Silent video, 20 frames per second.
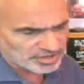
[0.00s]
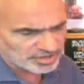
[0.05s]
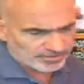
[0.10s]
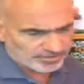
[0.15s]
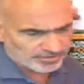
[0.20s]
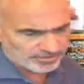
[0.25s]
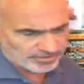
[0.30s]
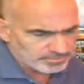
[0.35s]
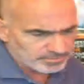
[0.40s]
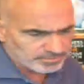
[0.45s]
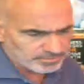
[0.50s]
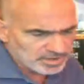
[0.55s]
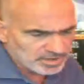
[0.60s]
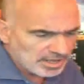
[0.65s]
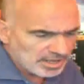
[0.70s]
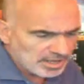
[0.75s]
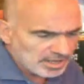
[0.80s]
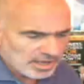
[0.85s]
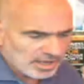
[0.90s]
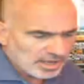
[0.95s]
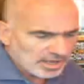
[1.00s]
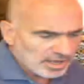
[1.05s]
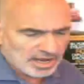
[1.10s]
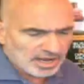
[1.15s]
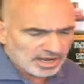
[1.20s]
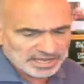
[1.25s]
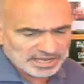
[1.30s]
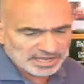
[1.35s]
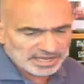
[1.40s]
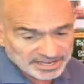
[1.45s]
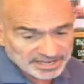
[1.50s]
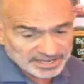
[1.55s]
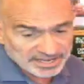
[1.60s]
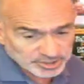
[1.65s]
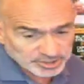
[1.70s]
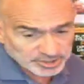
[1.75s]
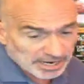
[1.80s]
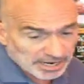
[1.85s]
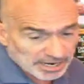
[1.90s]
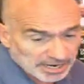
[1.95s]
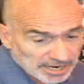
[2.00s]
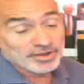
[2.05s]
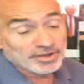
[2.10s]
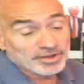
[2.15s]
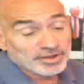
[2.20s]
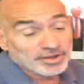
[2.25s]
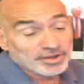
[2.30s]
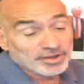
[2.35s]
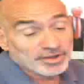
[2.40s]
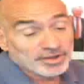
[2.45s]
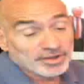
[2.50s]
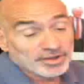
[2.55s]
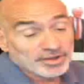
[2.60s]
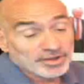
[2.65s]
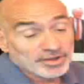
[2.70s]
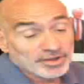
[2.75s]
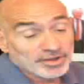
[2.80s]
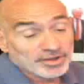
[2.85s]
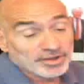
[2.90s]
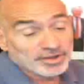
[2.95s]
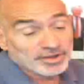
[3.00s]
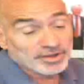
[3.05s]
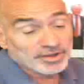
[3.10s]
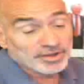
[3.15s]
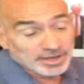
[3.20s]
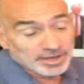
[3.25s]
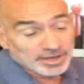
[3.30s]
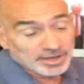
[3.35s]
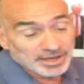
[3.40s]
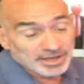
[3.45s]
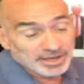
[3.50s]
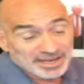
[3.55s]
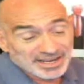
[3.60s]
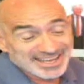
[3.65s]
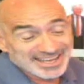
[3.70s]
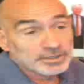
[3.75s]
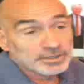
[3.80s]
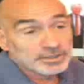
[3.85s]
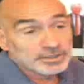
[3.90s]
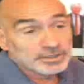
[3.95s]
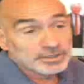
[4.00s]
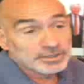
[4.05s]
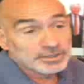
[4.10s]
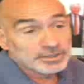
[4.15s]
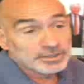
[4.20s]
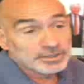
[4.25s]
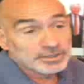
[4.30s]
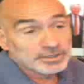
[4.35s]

that firm. Uh, he has become an expert uh, in